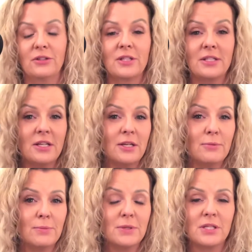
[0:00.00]
the team
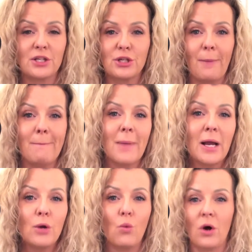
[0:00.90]
in possession
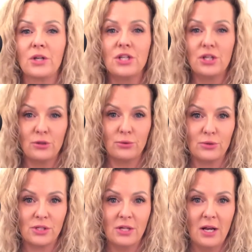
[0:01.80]
might want to
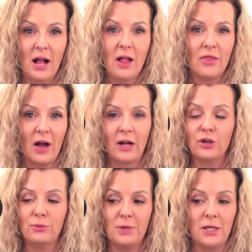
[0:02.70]
use. That
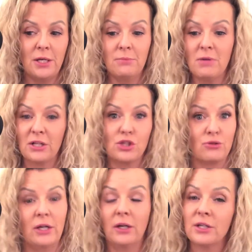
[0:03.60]
could be a
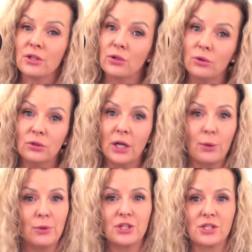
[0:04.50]
straight line to the goal
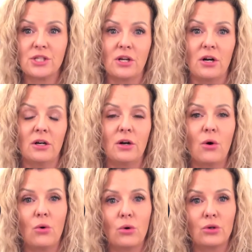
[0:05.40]
like we just saw,
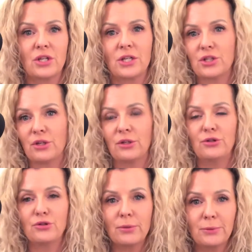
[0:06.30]
or to
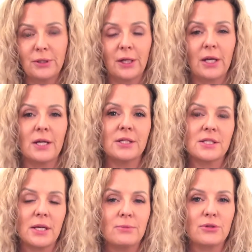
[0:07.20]
continue dribbling in the
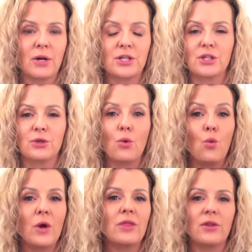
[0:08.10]
same direction
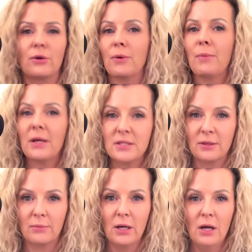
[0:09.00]
with their
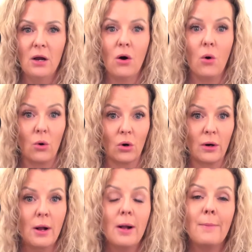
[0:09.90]
momentum,
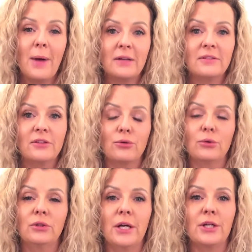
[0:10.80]
or passing
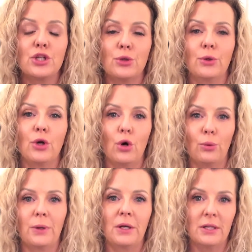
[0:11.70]
through a lane to an
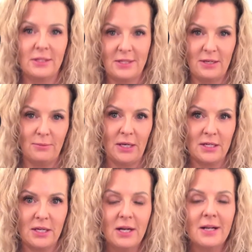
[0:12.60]
open
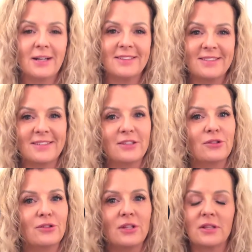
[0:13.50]
teammate.
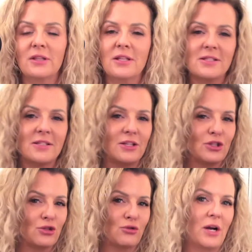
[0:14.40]
Consider that this
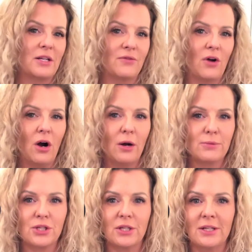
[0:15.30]
attractive
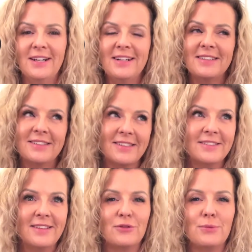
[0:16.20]
option
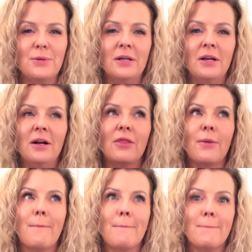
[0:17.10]
doesn't have to be
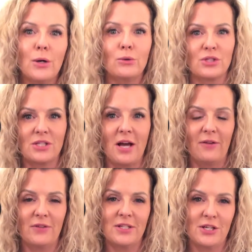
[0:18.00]
the most
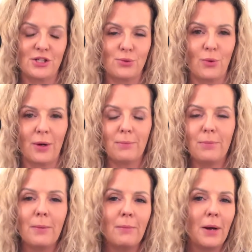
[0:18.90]
advantageous one,
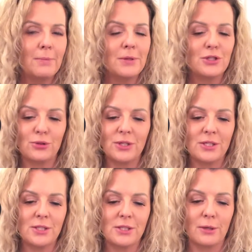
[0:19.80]
but might be
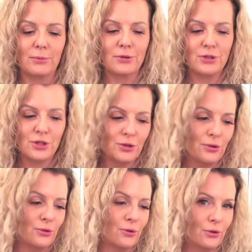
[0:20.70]
choice number
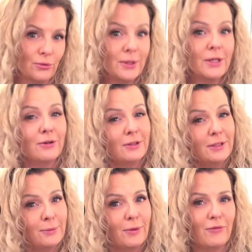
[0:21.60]
2 or 3 or a
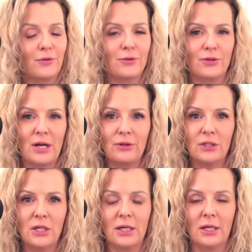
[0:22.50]
little bit further down the
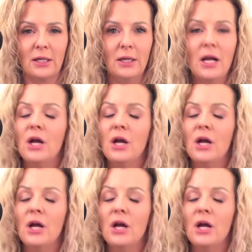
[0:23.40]
line.